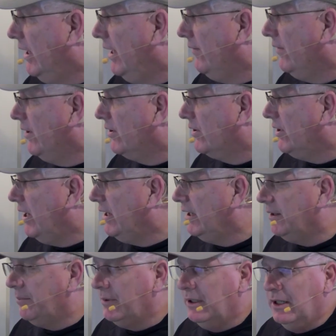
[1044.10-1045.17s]
have this set
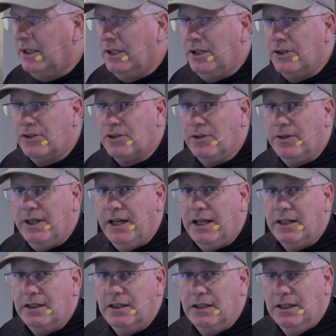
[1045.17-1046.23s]
up so
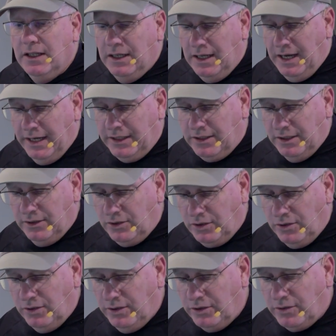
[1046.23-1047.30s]
that I can
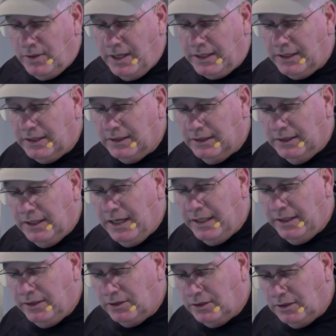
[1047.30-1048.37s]
turn the tracking on
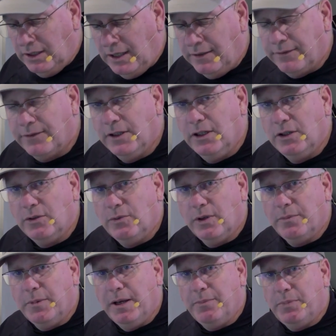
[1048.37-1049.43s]
and off
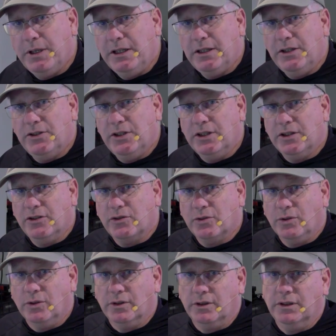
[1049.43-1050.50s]
with my PTZ
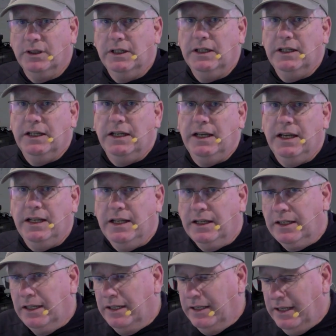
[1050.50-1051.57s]
controller. And
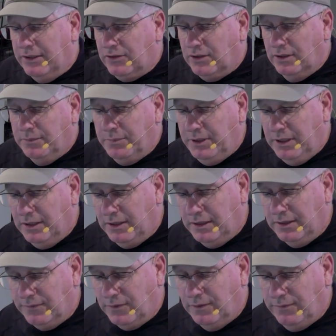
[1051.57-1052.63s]
again, that's going to be in a
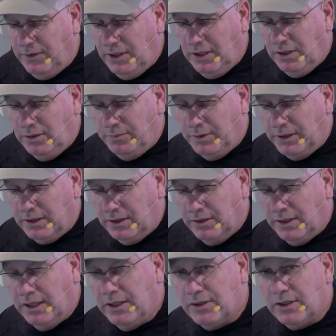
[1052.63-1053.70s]
different video, but
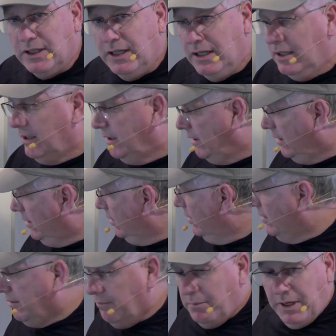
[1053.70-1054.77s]
it's in the
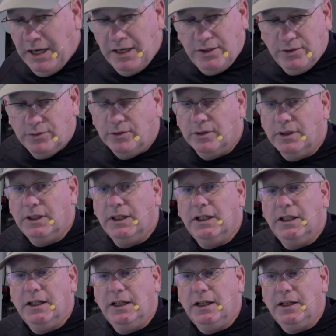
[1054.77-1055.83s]
manual
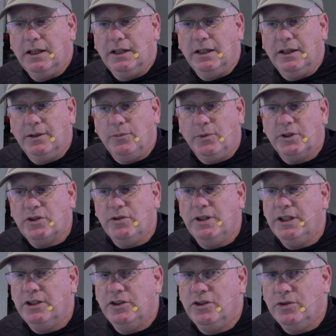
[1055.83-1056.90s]
what you
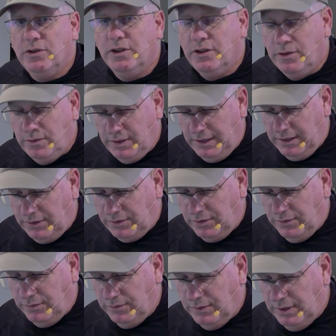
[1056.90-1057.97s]
need to do that.
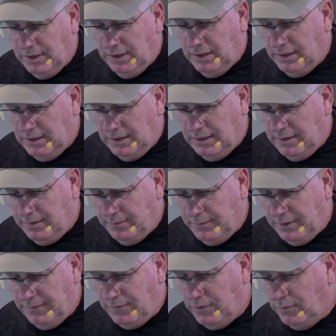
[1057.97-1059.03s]
So
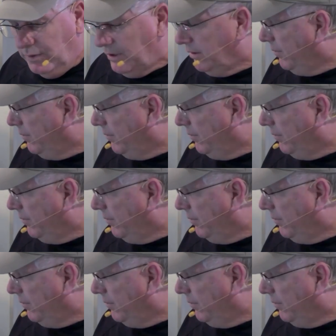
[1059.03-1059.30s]
if you read the